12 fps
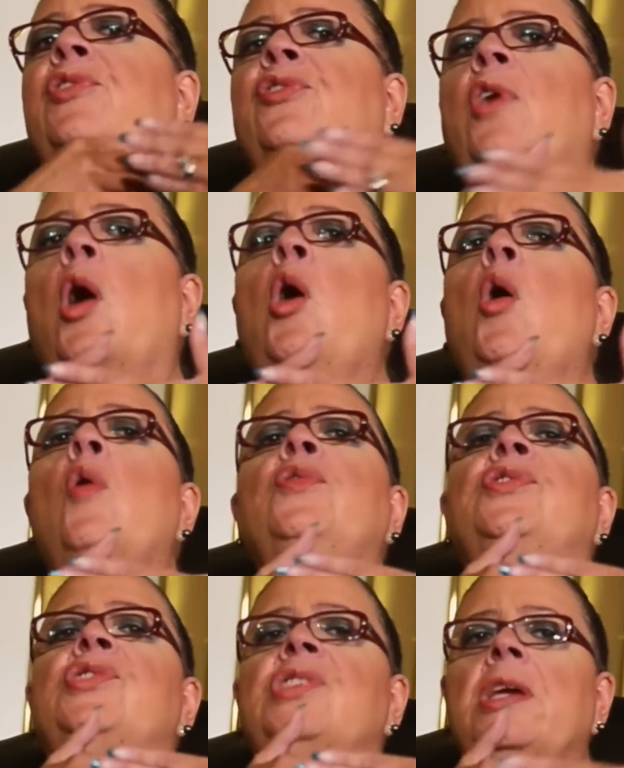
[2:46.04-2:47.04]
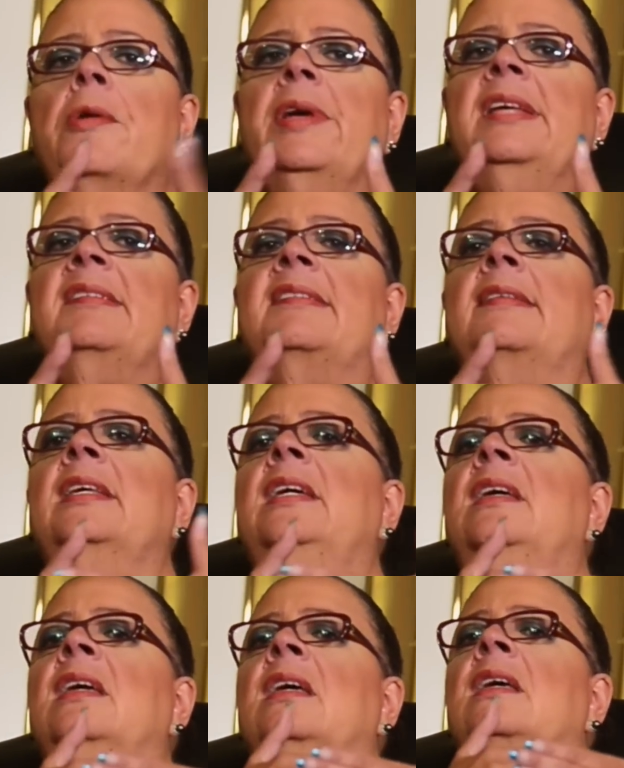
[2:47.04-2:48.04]
so
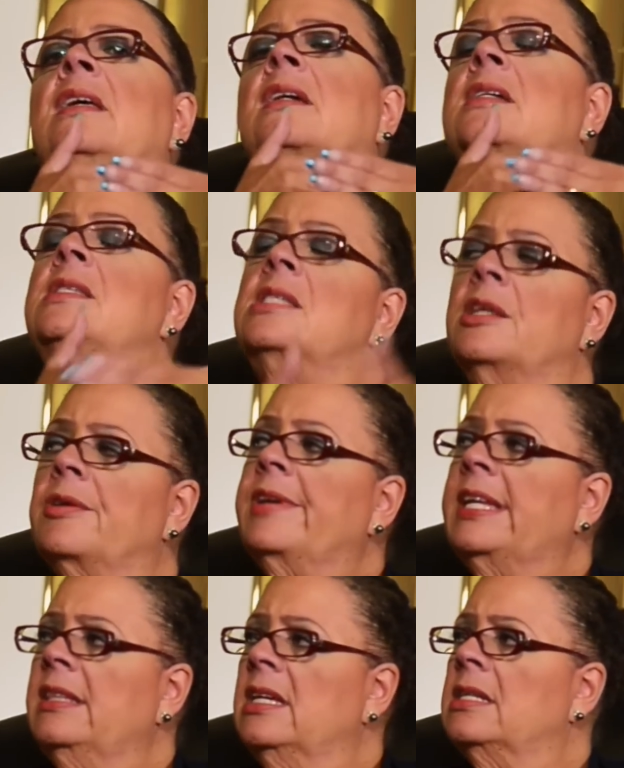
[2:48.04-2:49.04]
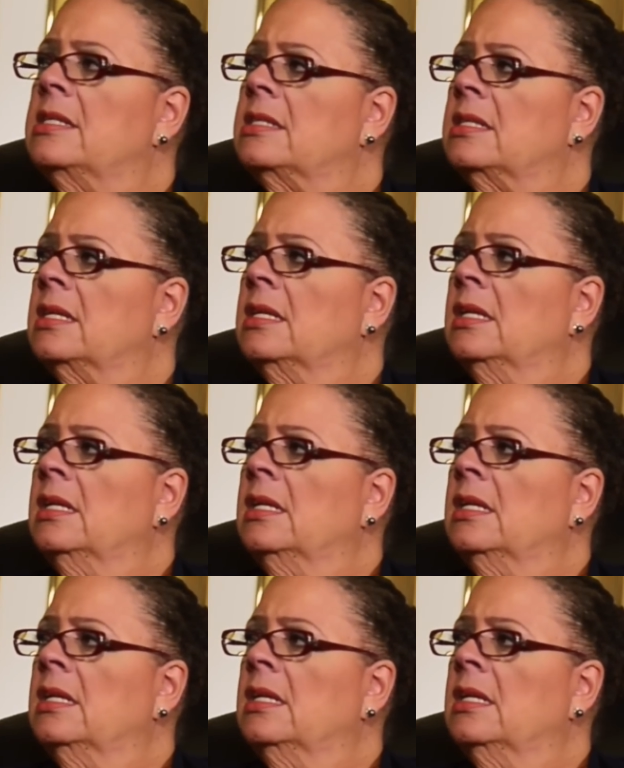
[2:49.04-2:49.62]
seriously considering this.